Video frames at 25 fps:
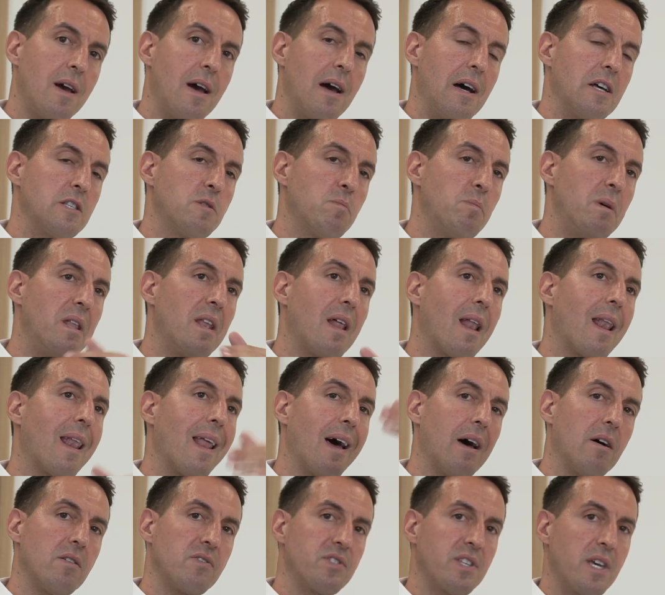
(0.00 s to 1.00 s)
has been
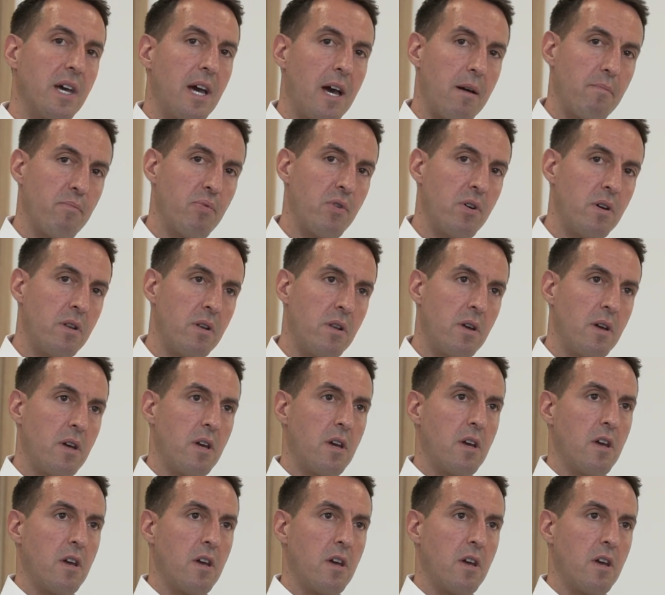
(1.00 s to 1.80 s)
allowed to happen